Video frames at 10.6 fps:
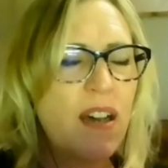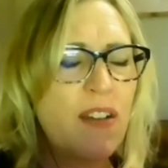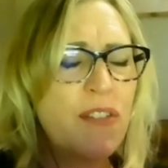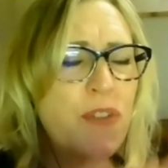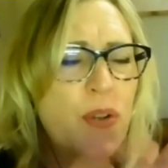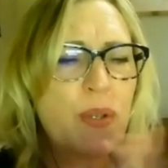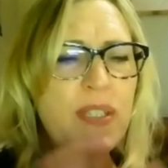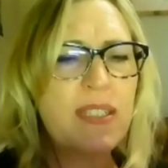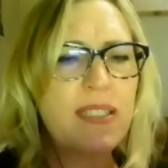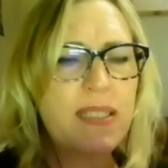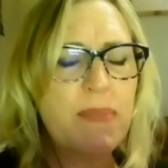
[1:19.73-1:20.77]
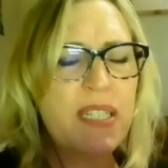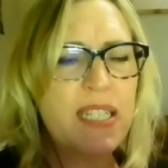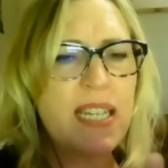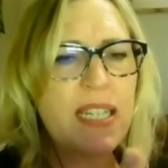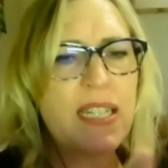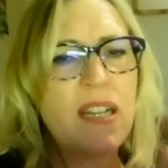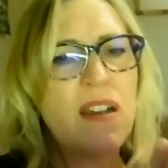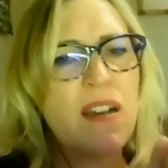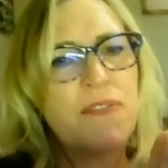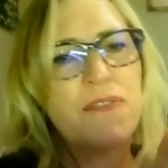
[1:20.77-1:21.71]
the focus has been taken
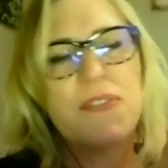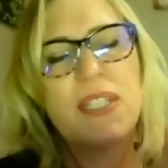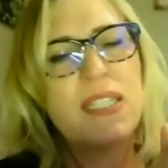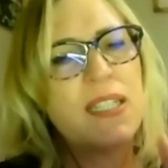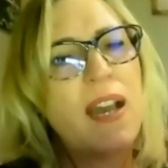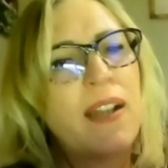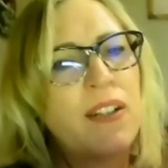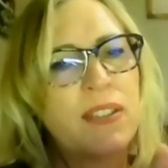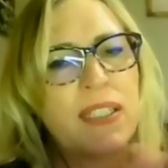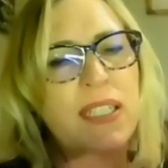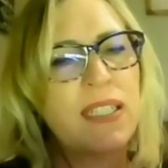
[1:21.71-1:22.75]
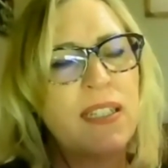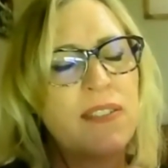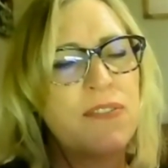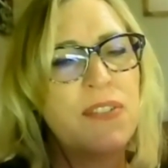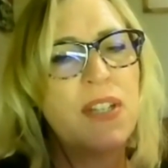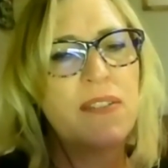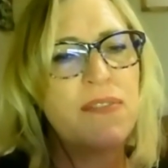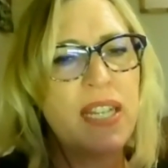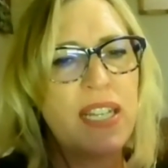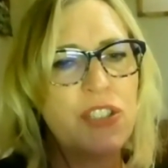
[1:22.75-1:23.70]
off entirely
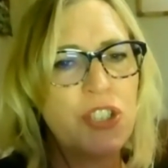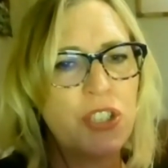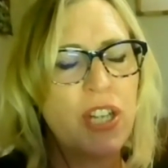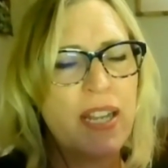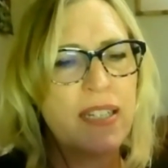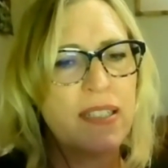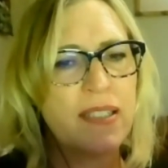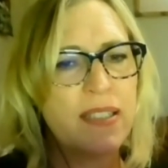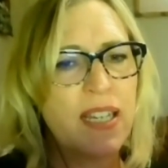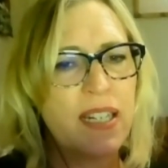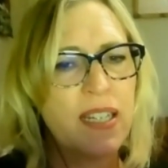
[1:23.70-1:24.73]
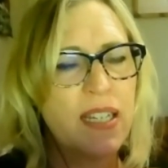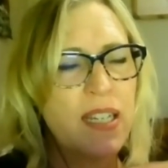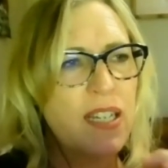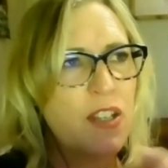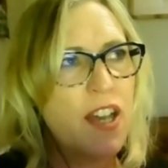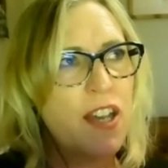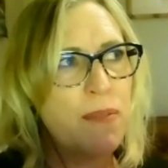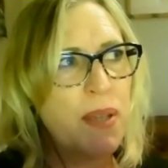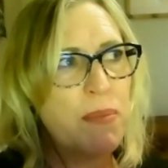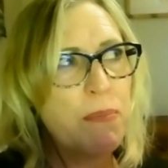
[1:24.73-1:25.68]
of nature and instead
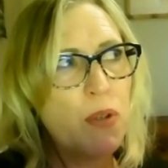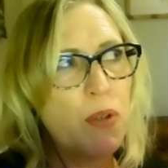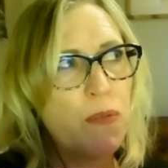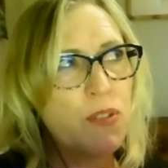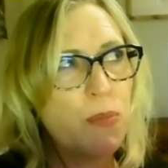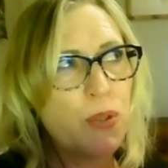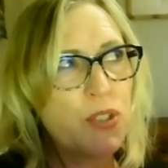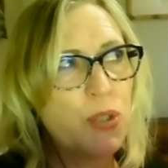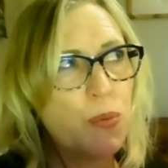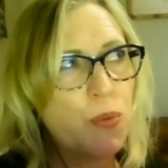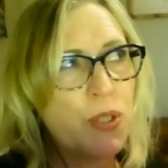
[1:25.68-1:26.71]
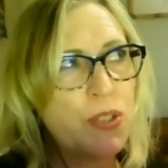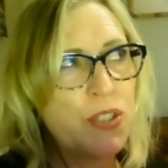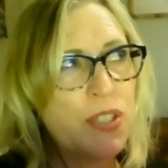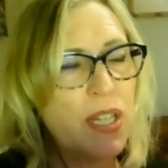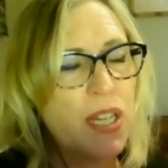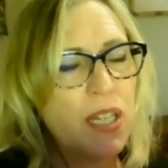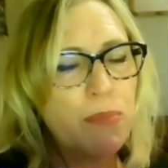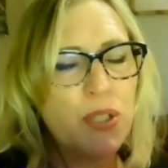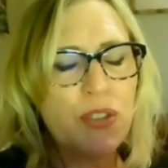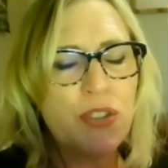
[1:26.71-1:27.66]
maybe moved more towards
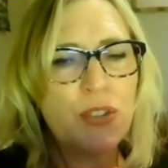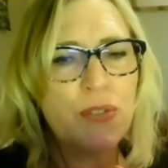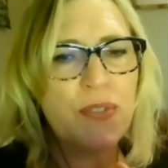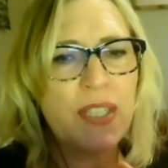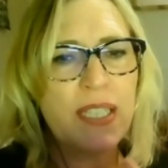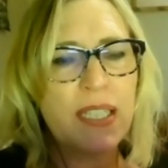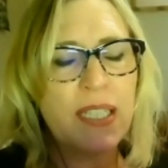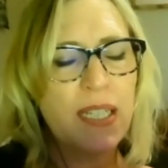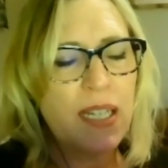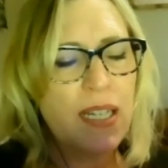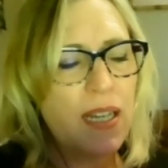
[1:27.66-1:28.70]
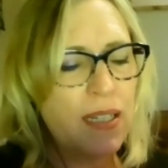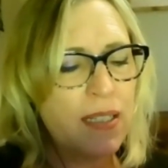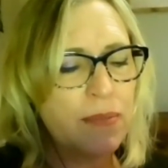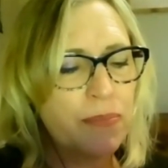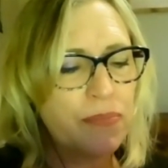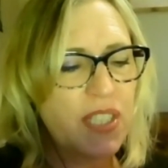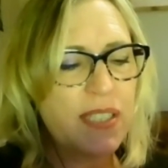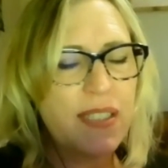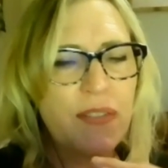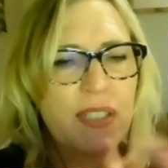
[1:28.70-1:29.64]
preserving
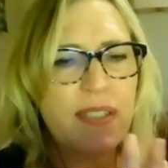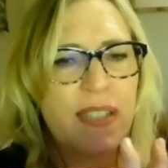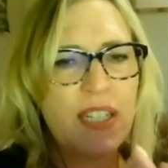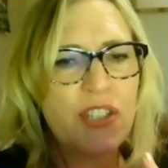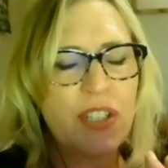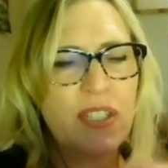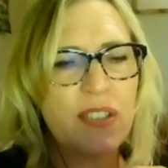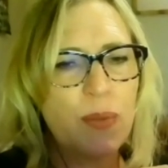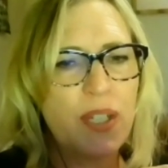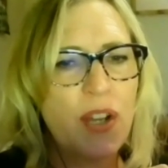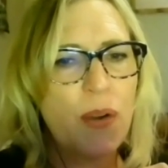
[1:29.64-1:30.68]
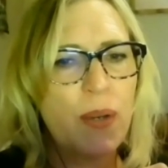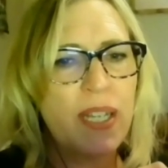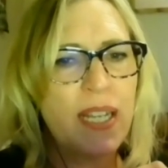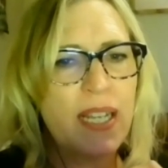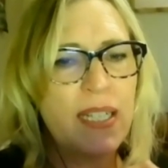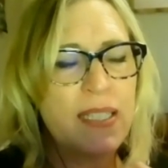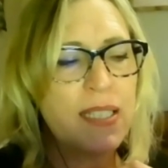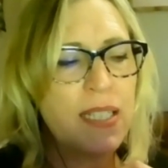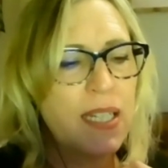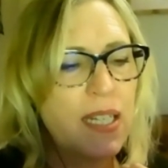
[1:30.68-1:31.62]
the civilization as we know it.
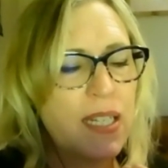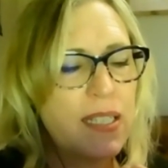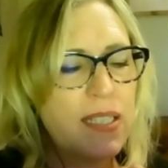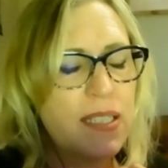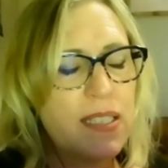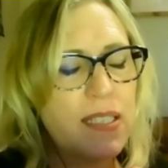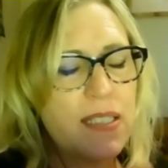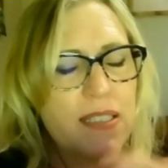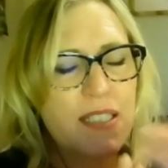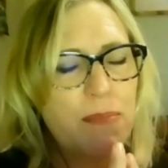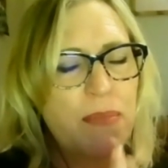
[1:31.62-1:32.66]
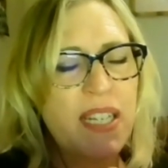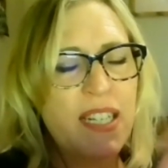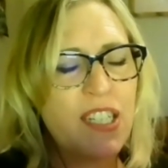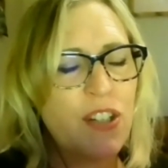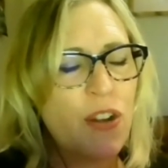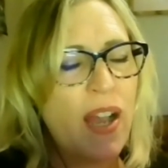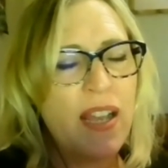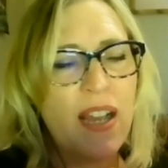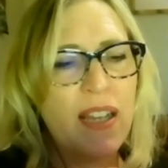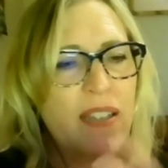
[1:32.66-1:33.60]
And to me,
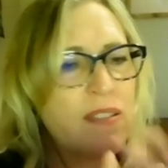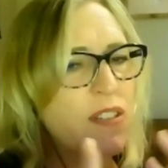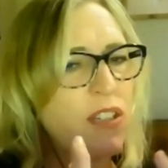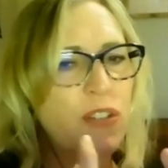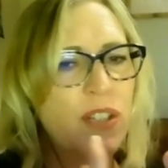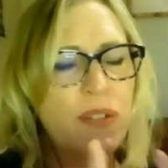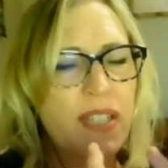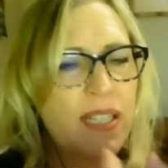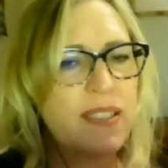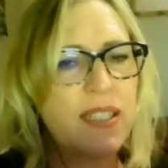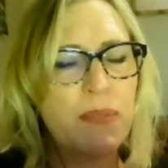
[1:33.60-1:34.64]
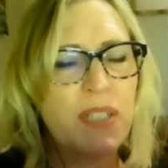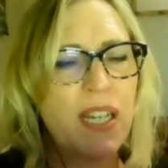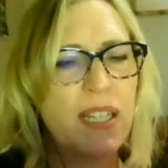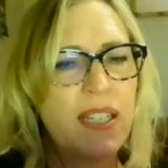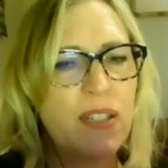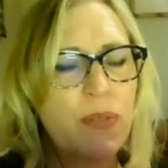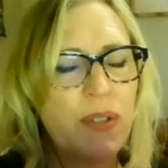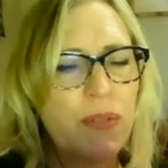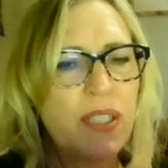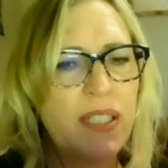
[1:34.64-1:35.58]
I agree with that sentiment. I think
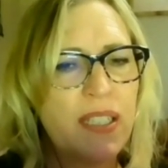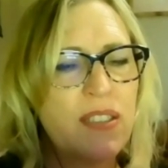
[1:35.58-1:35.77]
we really